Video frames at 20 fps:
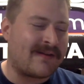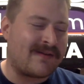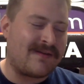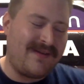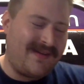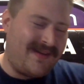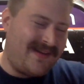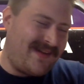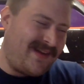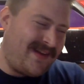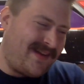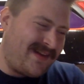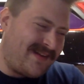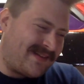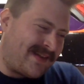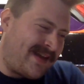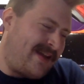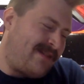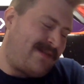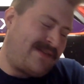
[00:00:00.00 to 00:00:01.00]
so it's
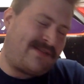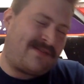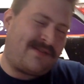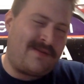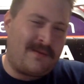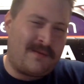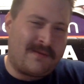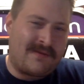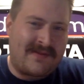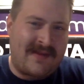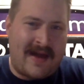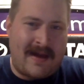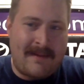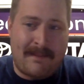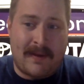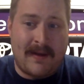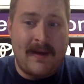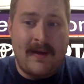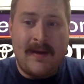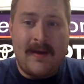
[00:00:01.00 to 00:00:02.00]
kind of a skewed stat,
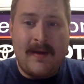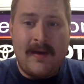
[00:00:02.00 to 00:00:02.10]
but